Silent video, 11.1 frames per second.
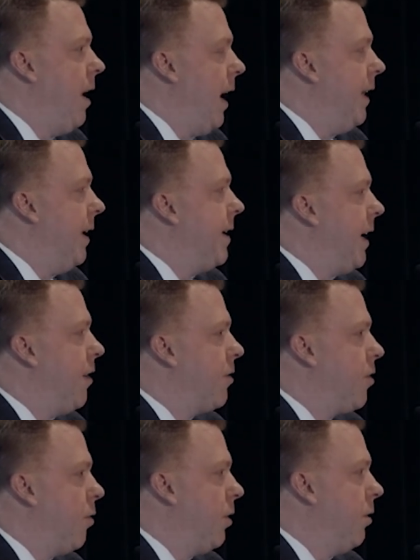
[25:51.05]
and then take your
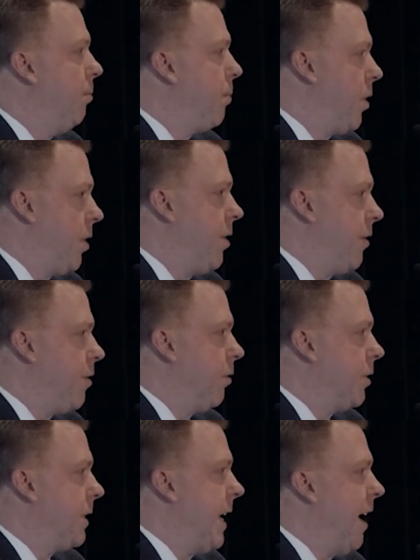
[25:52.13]
total burden, your total
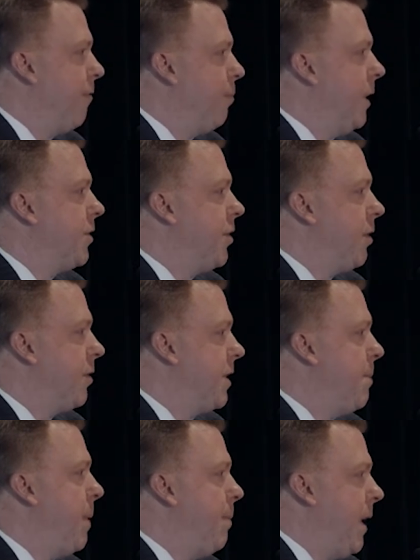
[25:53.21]
staff, plus your
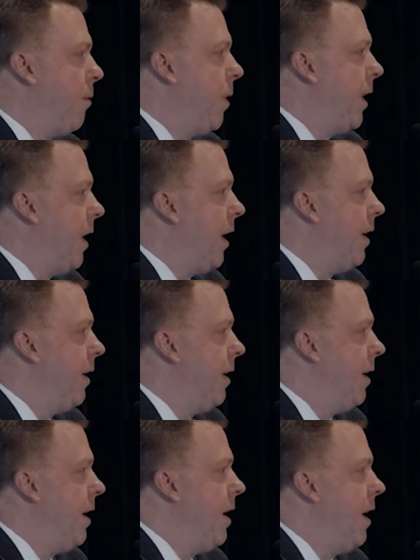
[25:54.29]
CPP and whatnot.
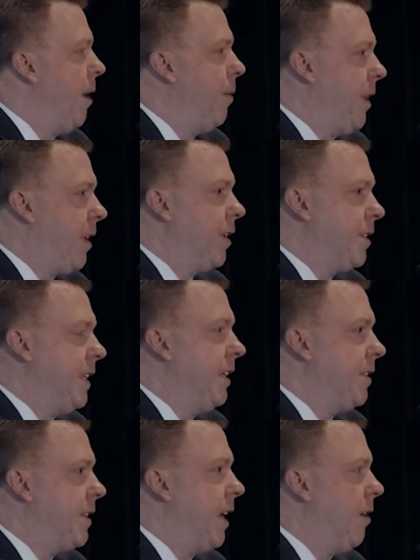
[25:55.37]
And what you're going to see
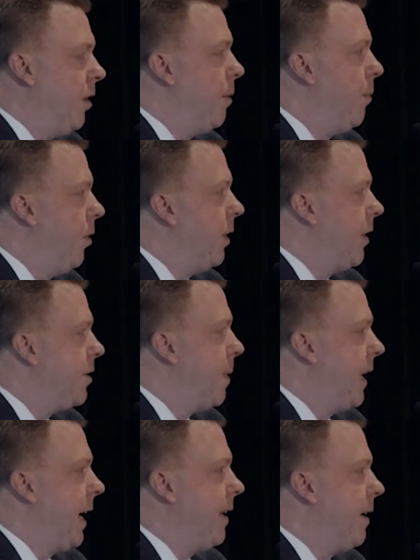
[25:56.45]
is that, holy moly, you're
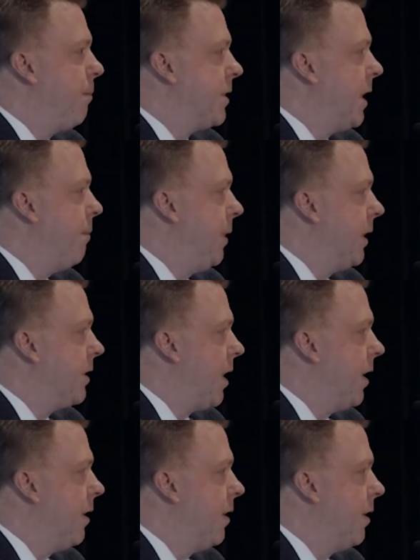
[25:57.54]
spending 18% of billings on
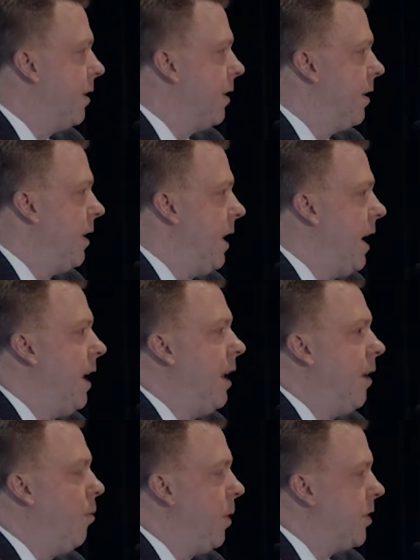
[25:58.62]
it.
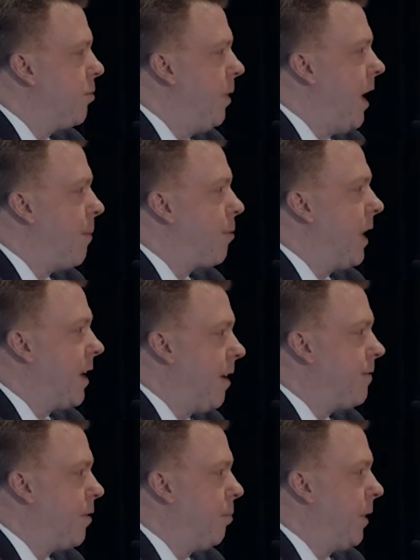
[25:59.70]
Whereas we operate
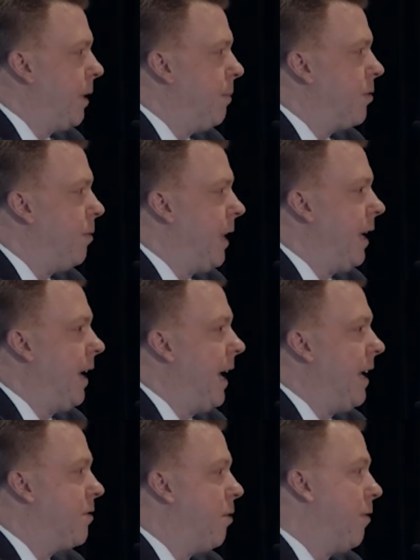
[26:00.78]
comfortably between 8
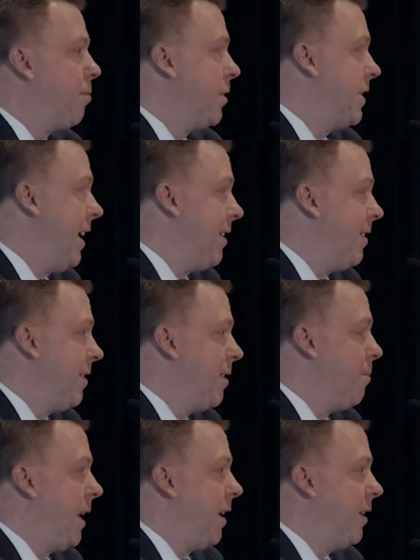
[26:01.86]
and 12%,
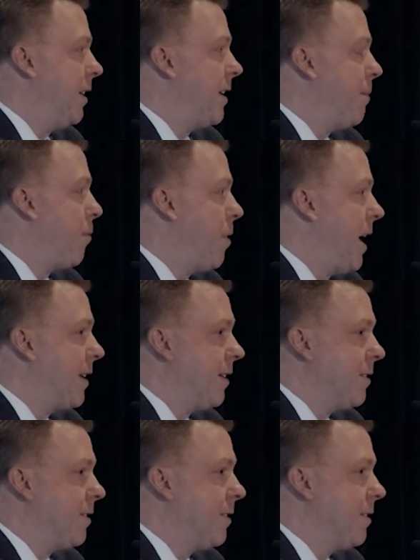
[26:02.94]
depending on the type of practice.